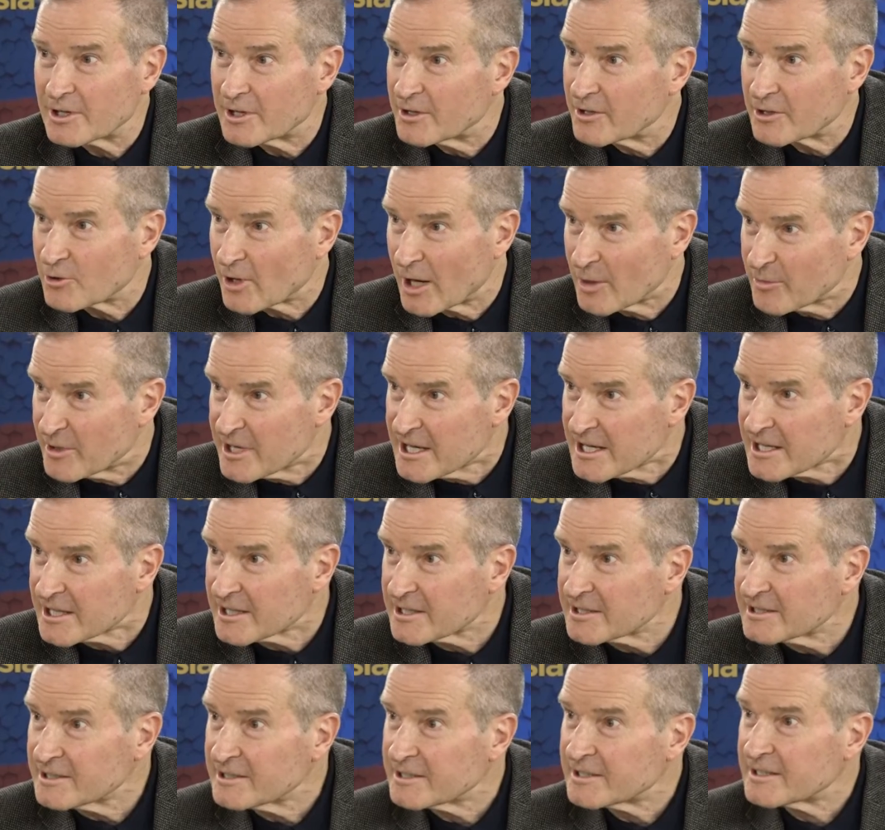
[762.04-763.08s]

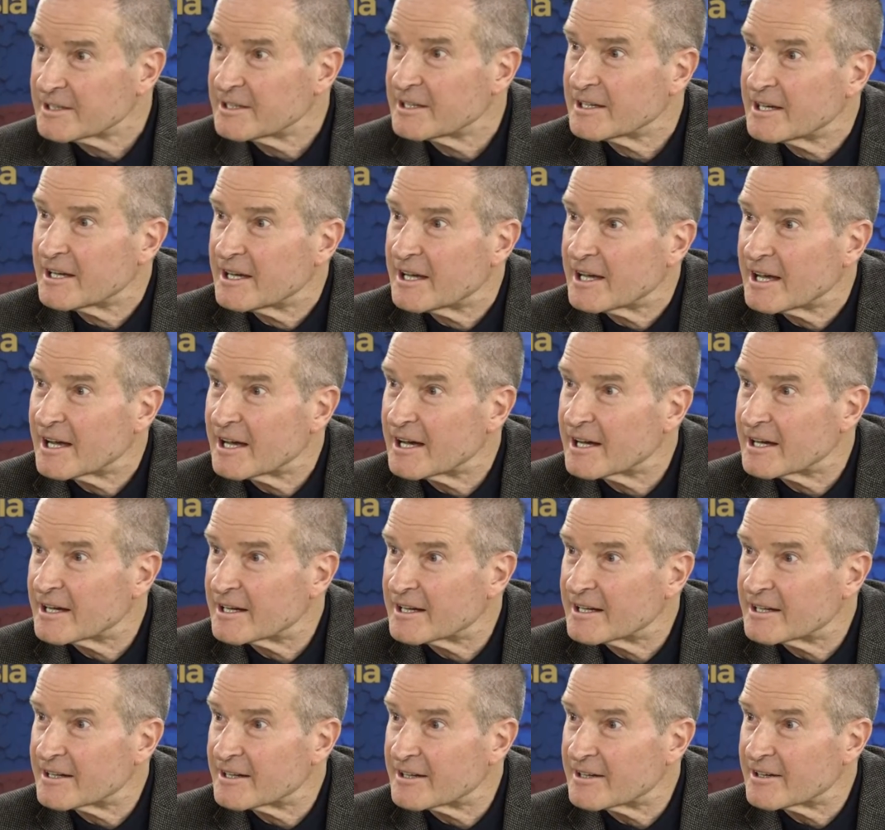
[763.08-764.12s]
Crimea.
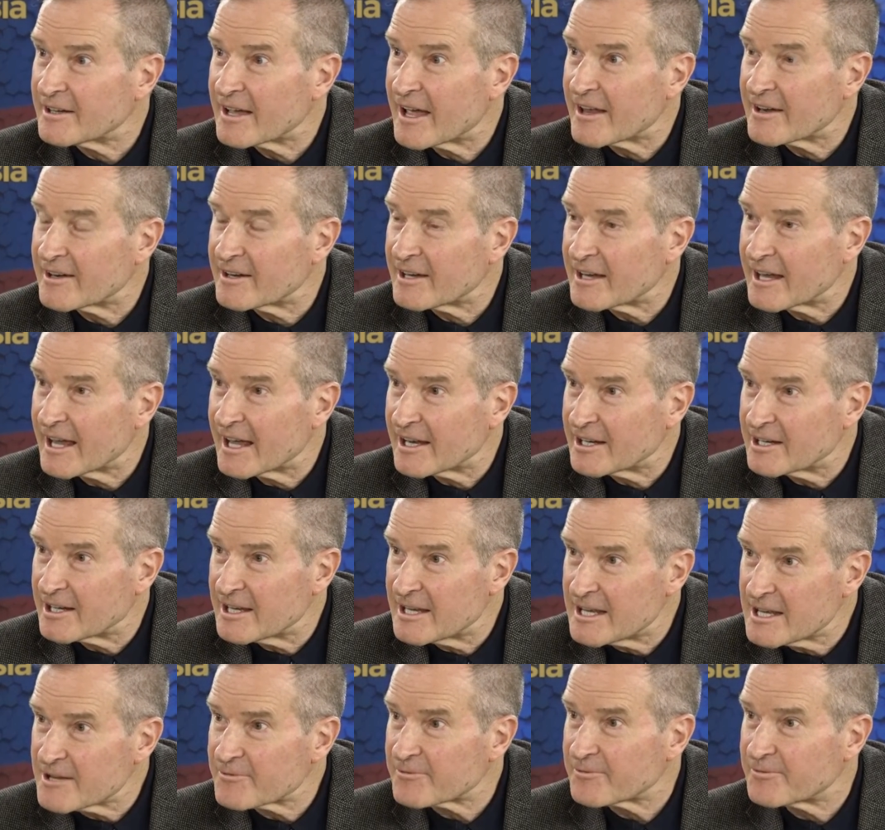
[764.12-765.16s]
And
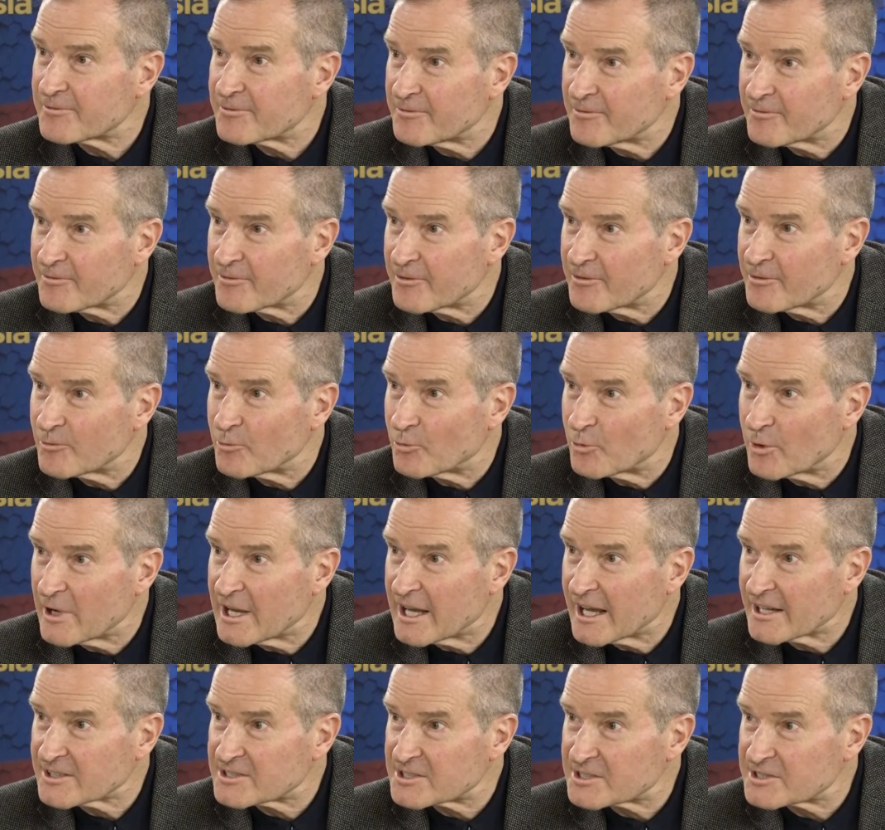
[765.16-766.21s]
if we
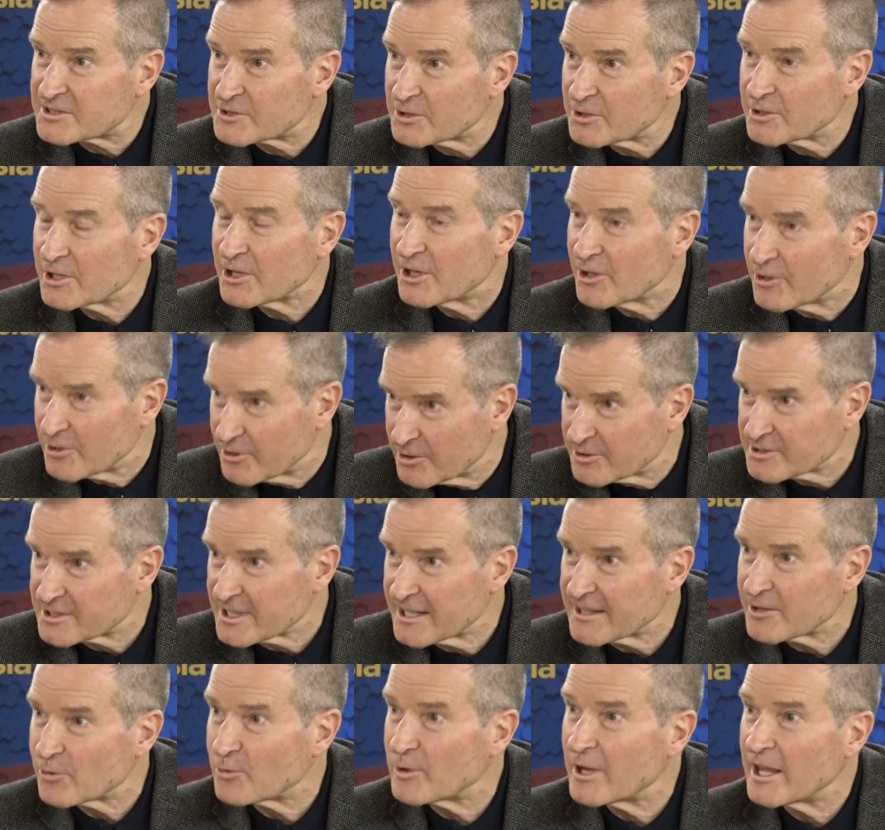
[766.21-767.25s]
had stood, you
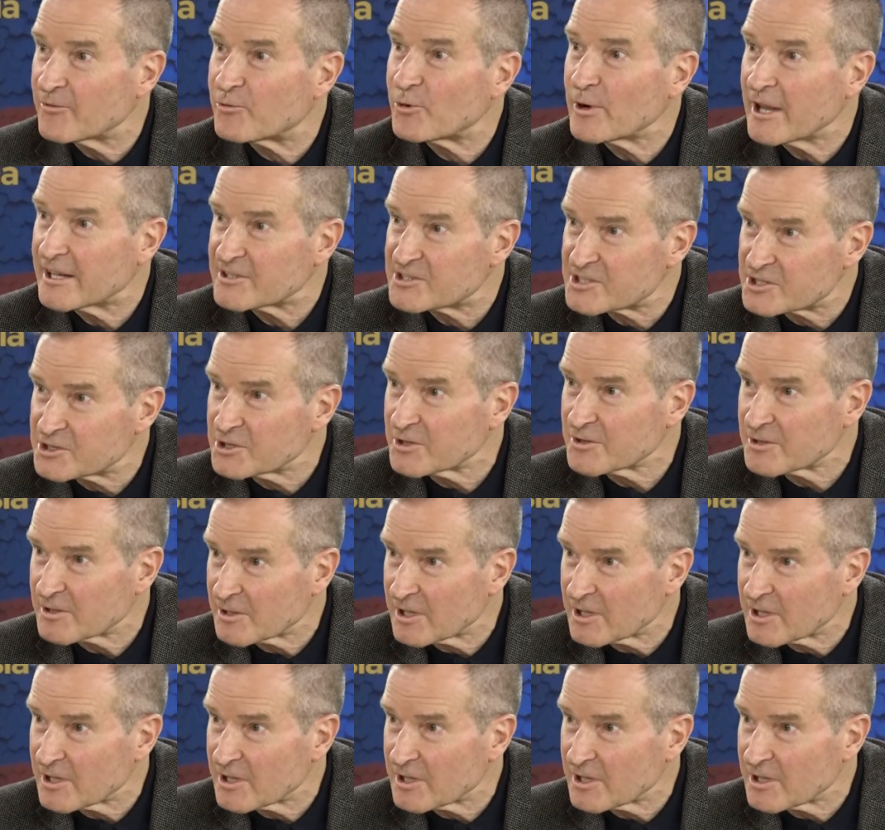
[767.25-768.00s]
said that if we had stood the